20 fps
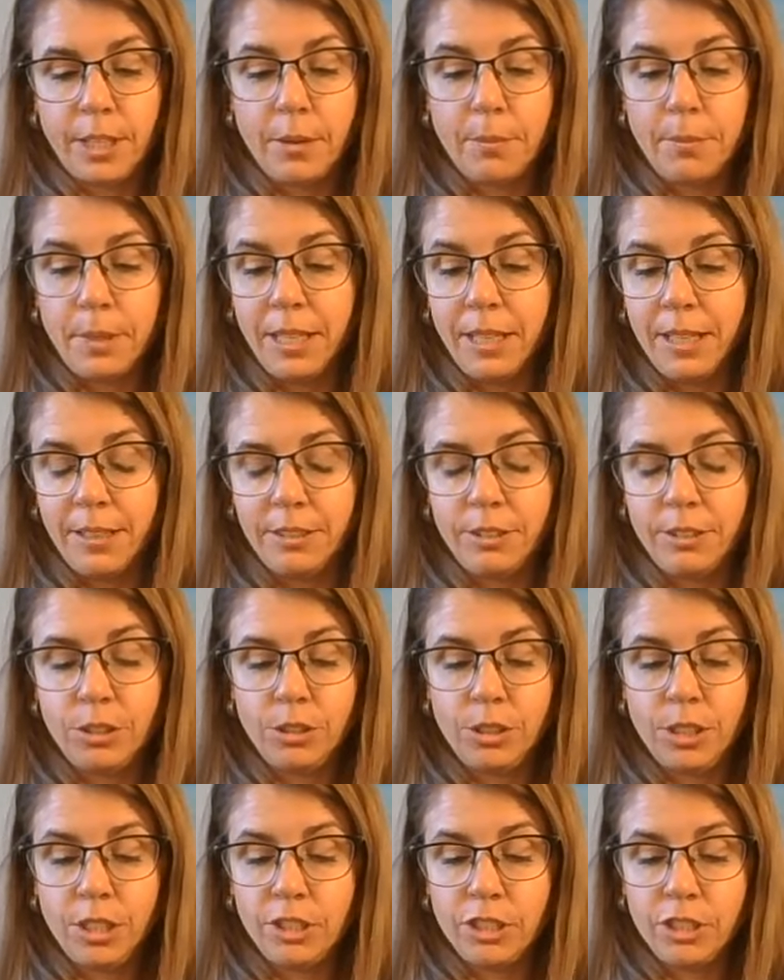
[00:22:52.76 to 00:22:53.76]
coming in
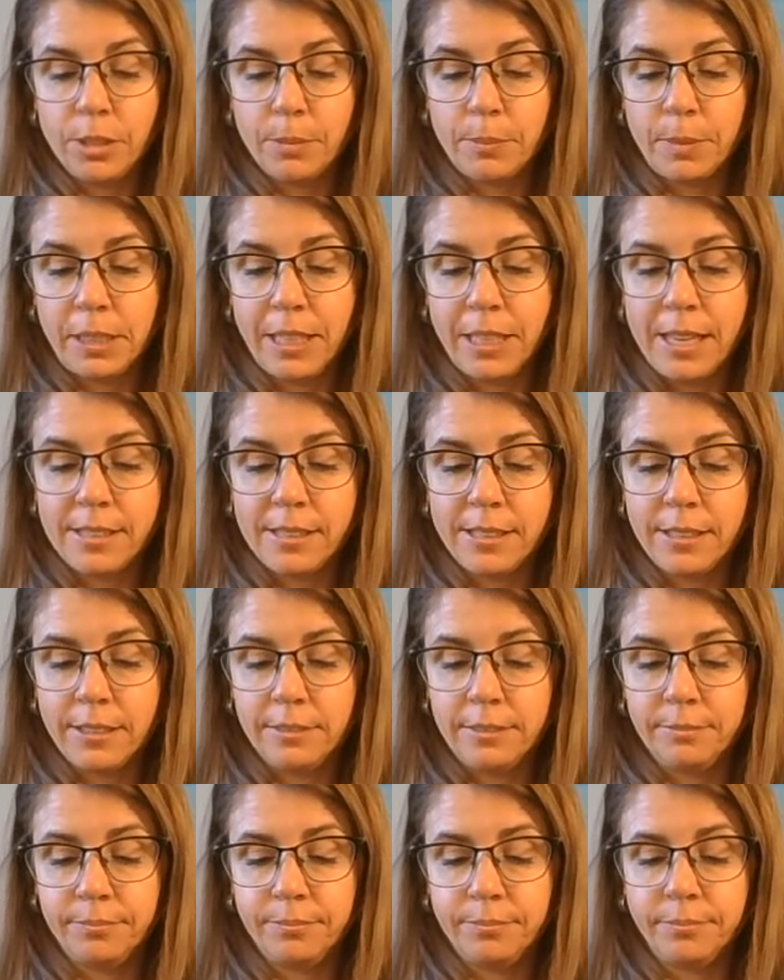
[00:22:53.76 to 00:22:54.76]
to teach them a
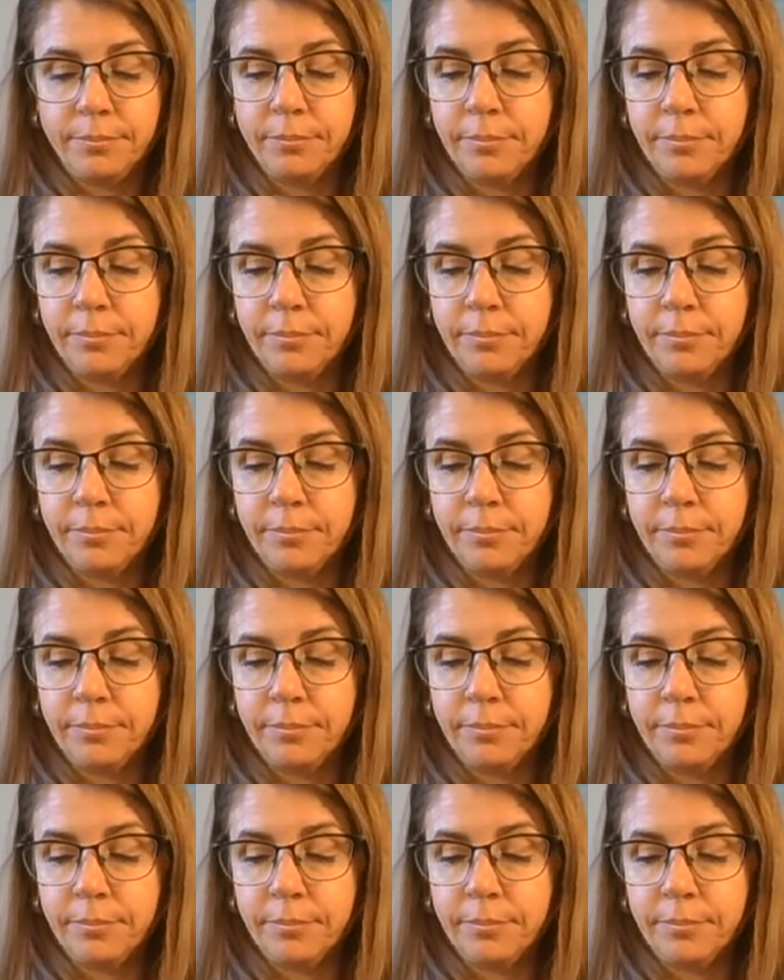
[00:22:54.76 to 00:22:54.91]
lesson.